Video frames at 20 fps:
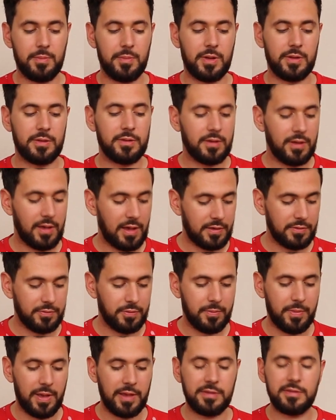But as
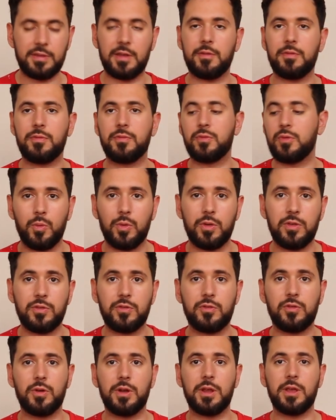for myself, with
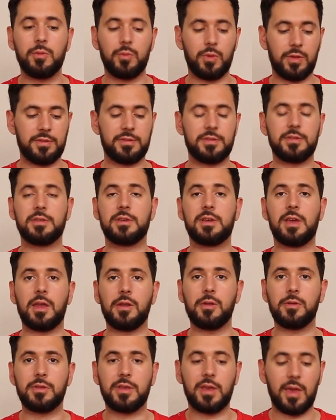shooting with
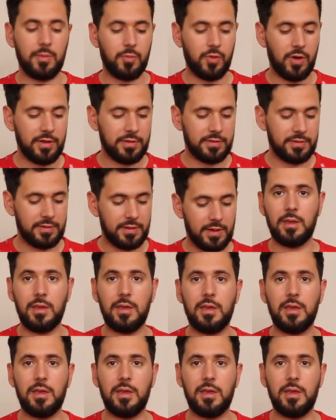Canon cameras,